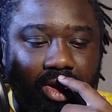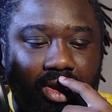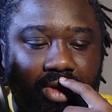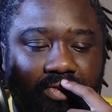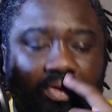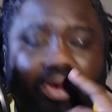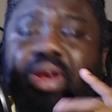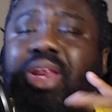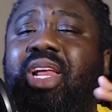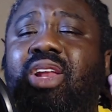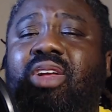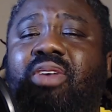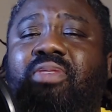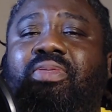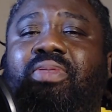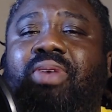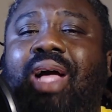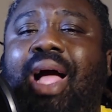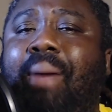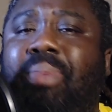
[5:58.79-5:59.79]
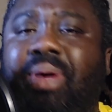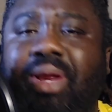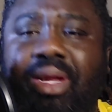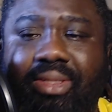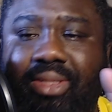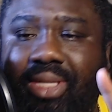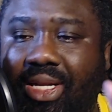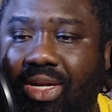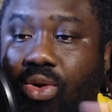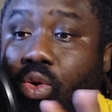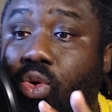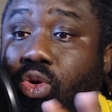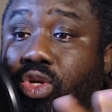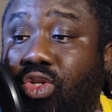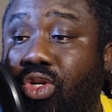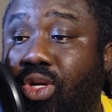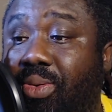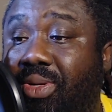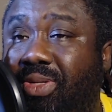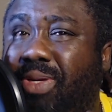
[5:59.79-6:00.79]
funny enough, I'm going to tell you the whole
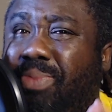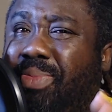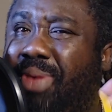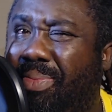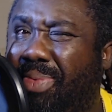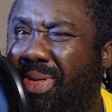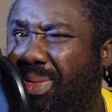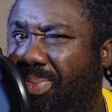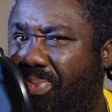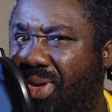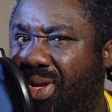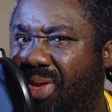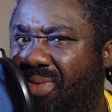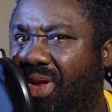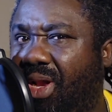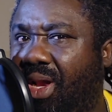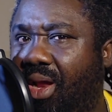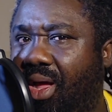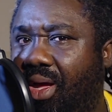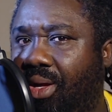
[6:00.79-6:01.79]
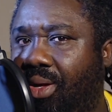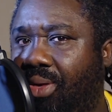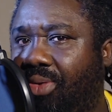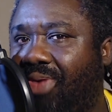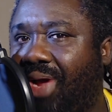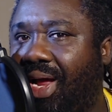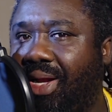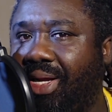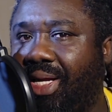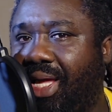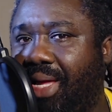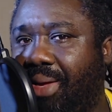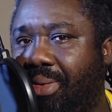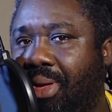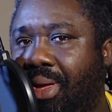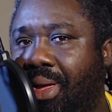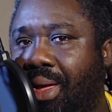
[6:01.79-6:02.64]
story. It's going to be a bit of a long ranking